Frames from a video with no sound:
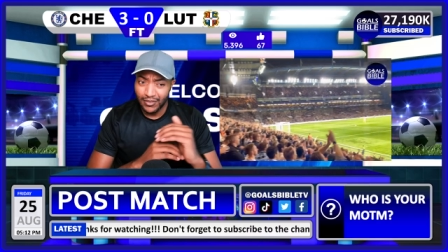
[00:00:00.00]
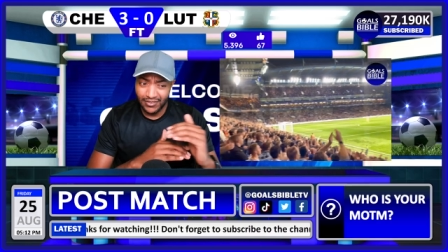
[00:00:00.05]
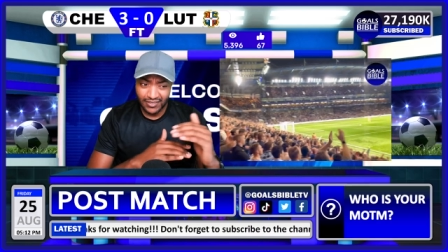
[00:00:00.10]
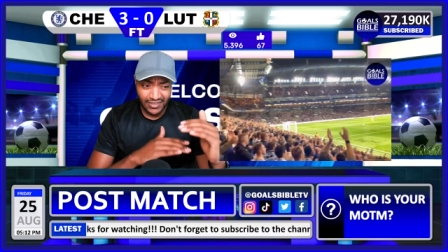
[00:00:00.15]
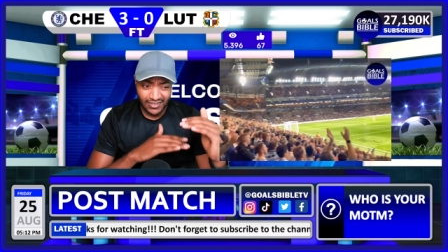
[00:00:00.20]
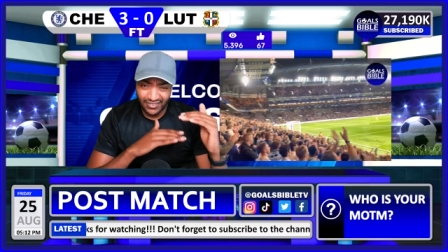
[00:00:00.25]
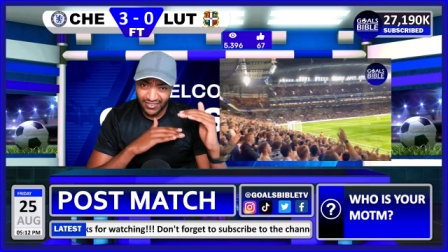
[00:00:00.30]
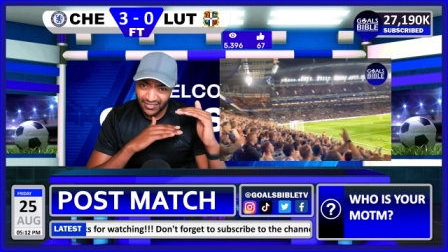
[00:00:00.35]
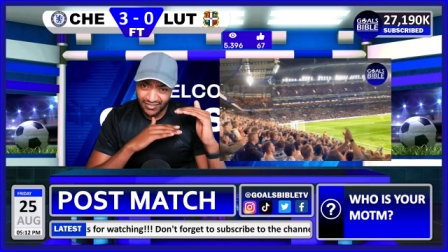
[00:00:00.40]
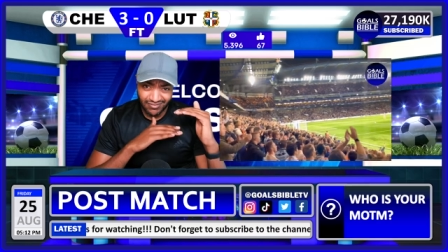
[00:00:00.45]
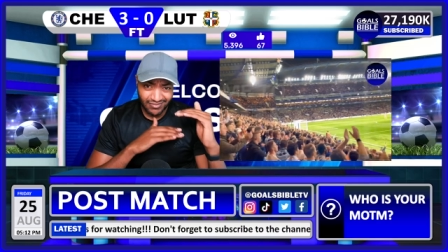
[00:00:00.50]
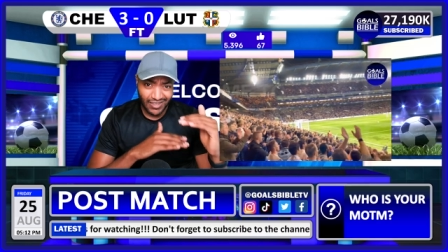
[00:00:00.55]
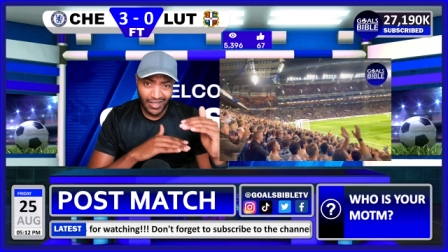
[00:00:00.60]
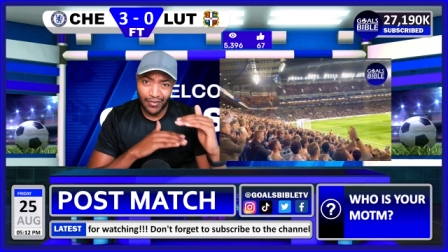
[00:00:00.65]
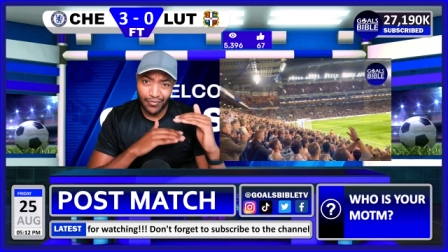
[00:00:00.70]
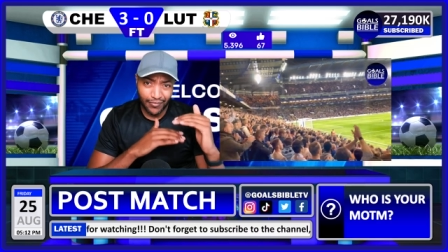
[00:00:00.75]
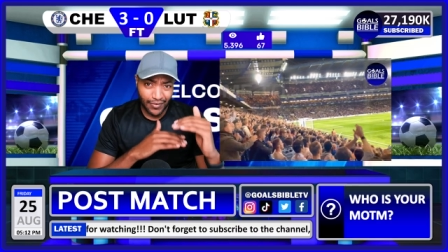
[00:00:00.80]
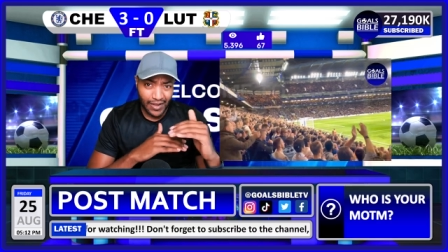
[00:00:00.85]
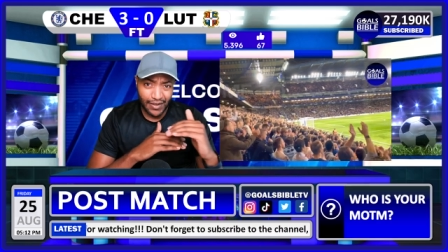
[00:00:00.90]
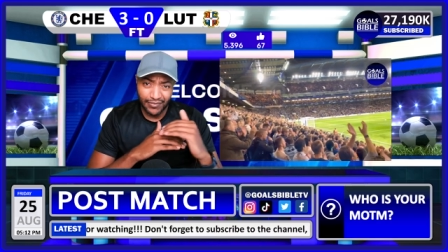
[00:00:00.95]
since
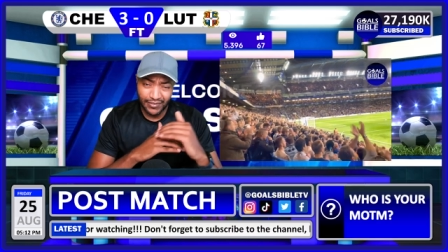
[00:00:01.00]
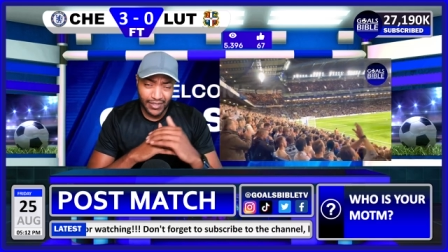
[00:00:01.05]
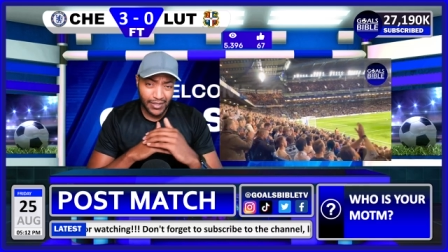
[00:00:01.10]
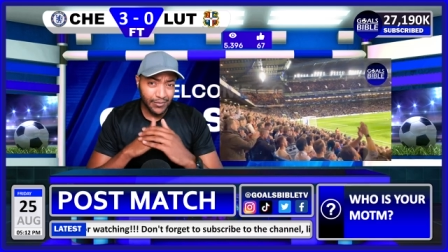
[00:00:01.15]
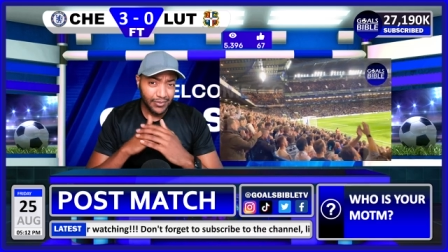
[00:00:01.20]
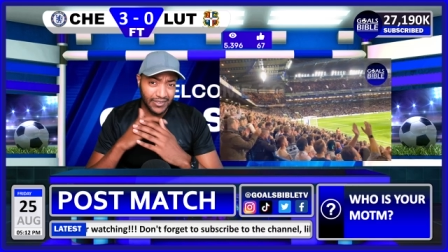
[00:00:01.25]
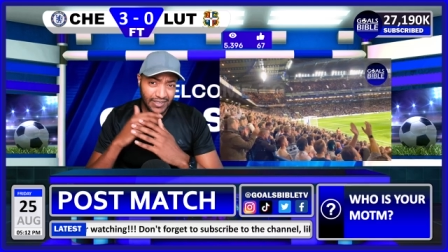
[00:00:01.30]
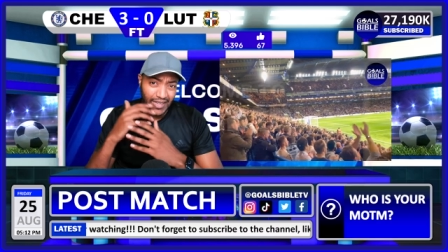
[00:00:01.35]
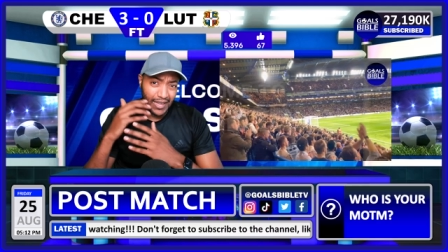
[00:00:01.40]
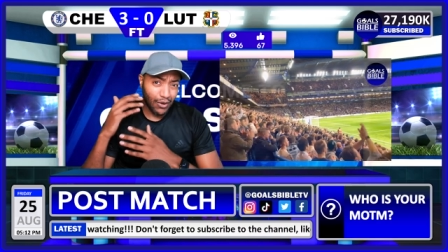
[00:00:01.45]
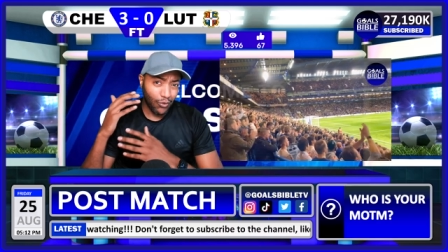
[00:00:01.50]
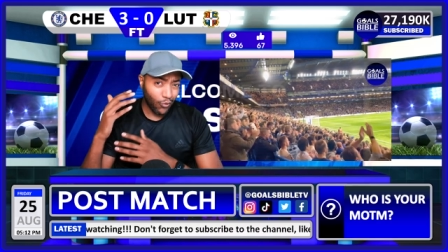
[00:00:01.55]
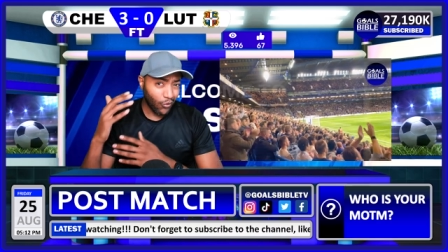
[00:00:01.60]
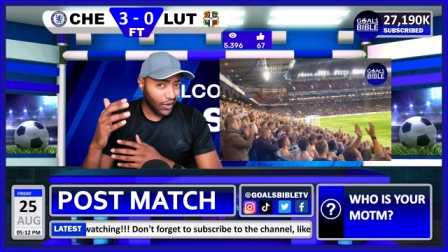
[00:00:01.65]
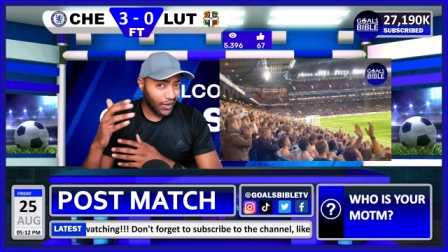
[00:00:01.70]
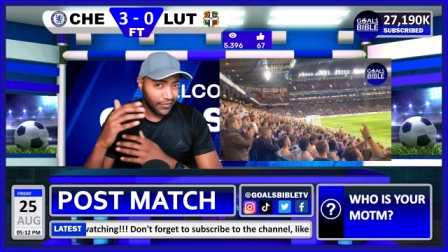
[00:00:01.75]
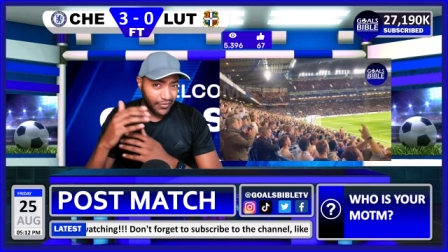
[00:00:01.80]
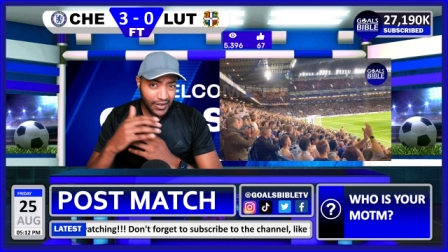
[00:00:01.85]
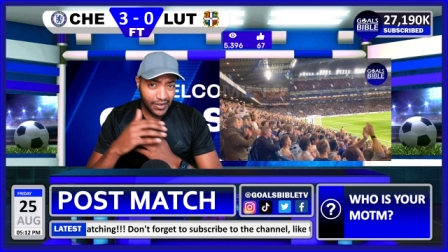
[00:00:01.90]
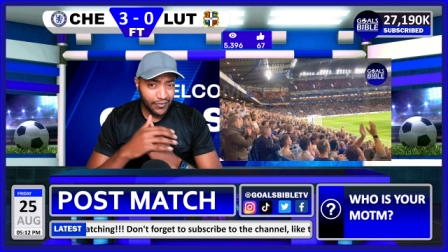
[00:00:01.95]
top five teams now
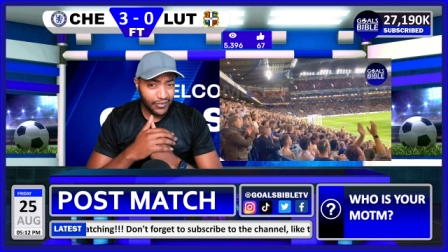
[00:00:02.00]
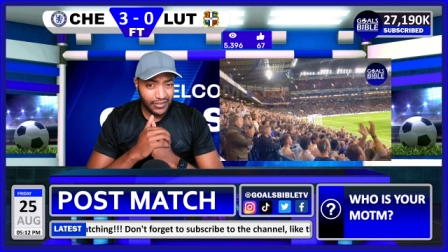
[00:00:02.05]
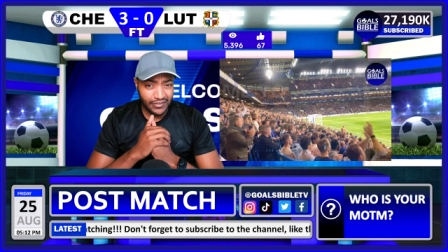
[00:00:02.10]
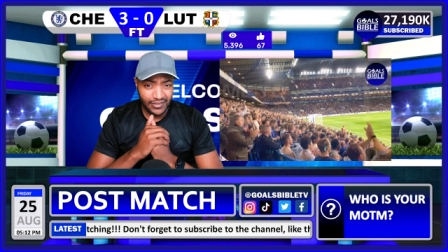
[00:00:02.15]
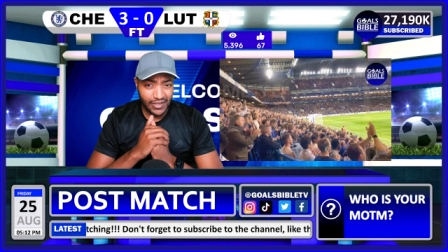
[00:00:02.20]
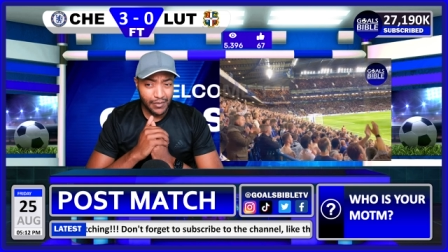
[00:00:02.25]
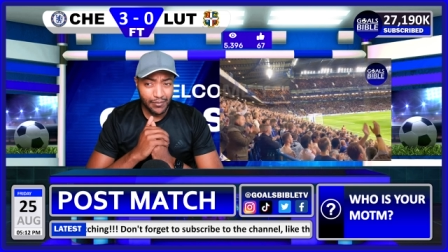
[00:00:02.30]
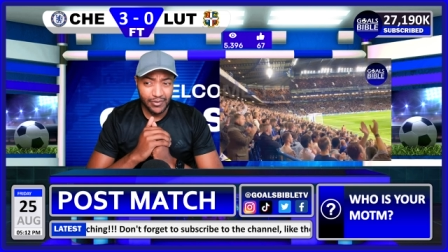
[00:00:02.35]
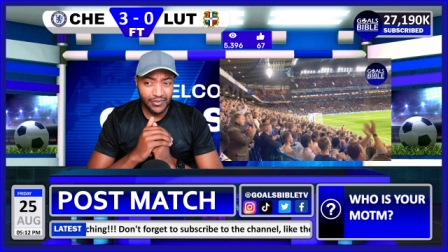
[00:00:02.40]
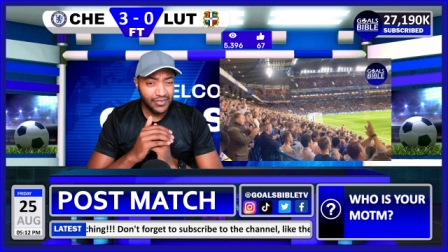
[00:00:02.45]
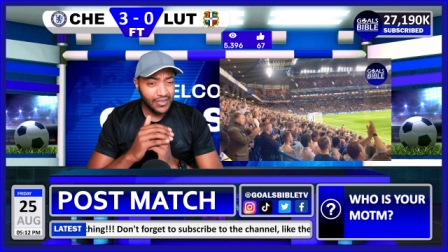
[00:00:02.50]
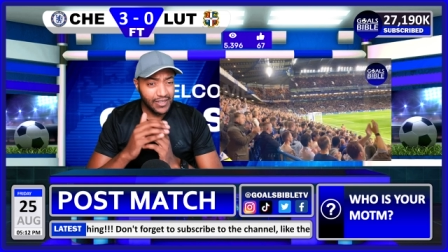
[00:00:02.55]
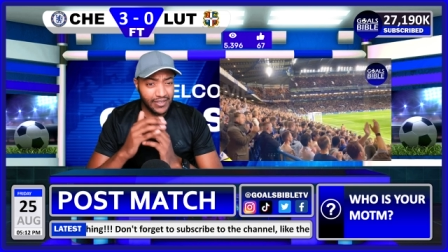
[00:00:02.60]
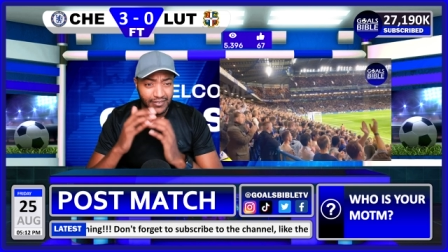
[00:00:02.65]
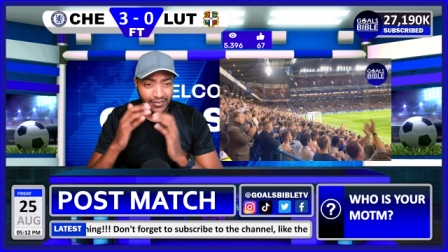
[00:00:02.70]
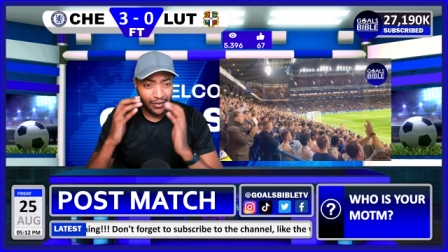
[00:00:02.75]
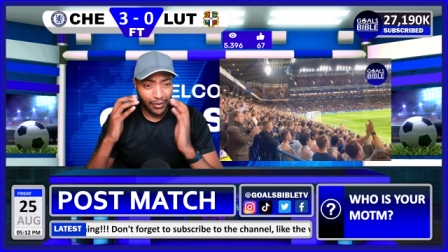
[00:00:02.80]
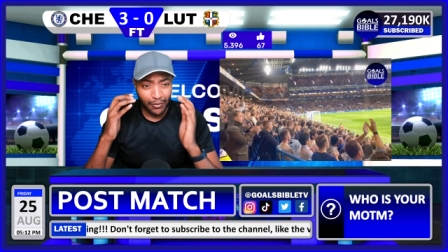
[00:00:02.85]
qualify for the Champions League.